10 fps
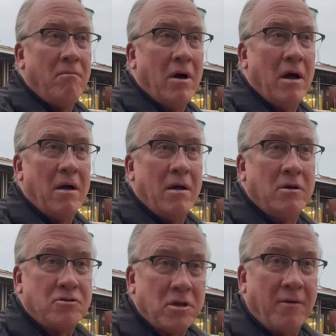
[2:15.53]
uh,
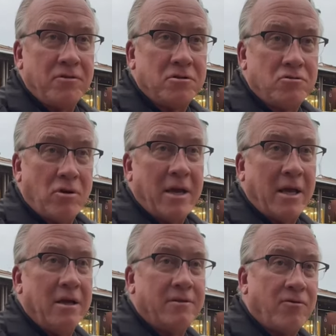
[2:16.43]
unselfish Drake
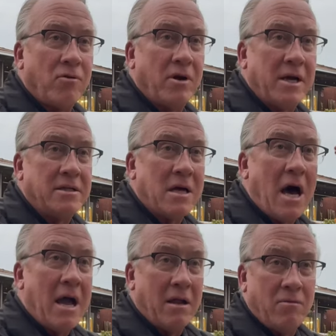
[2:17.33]
is for as
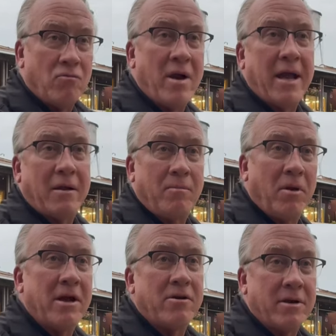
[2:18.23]
high a ranked
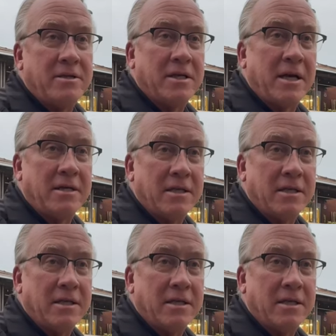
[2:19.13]
player as he is.